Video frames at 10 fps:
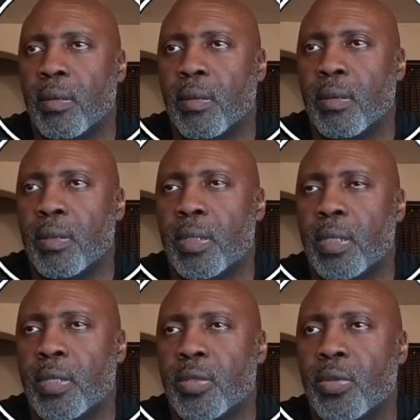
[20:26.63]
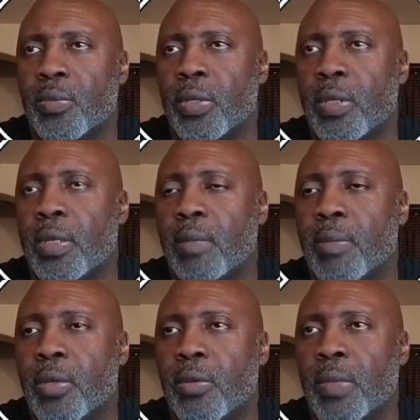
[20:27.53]
DNS computer name,
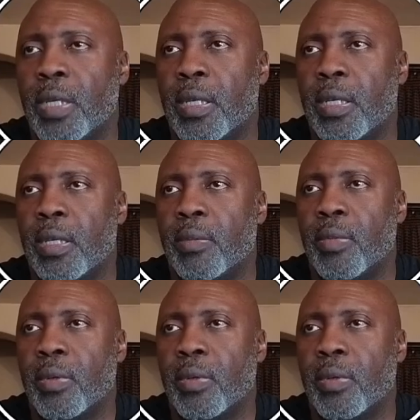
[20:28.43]
and domain name.